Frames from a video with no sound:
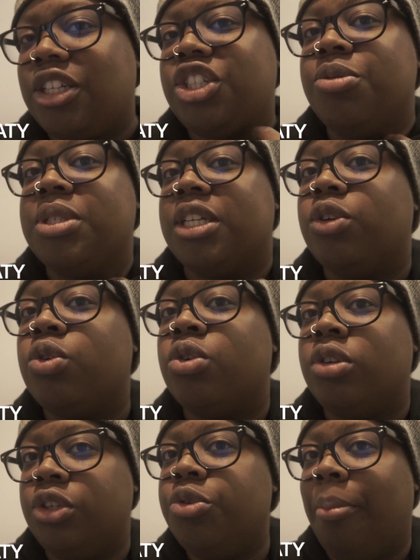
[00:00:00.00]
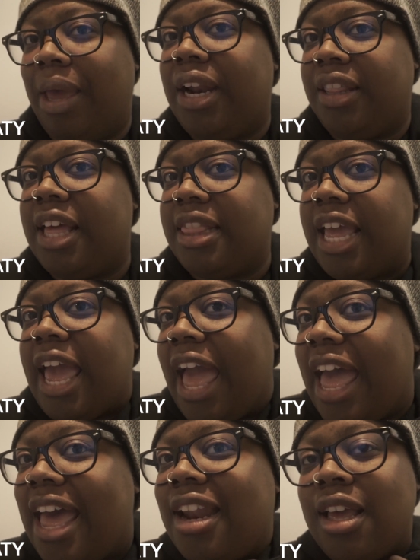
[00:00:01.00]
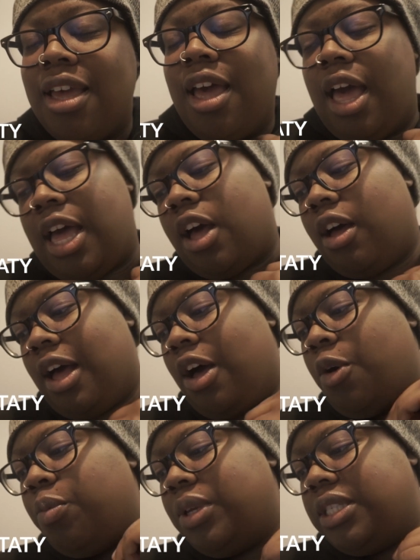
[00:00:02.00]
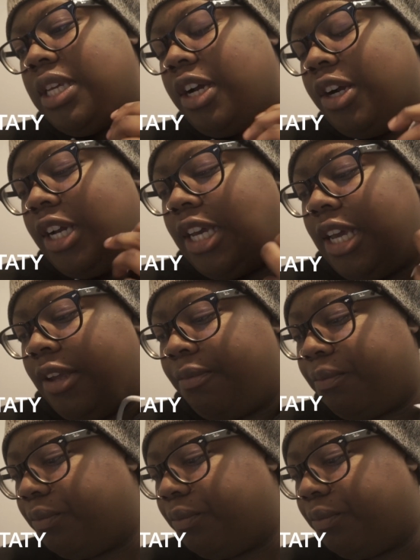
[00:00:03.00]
that she was a cool new meta that they had. I hope we see her again.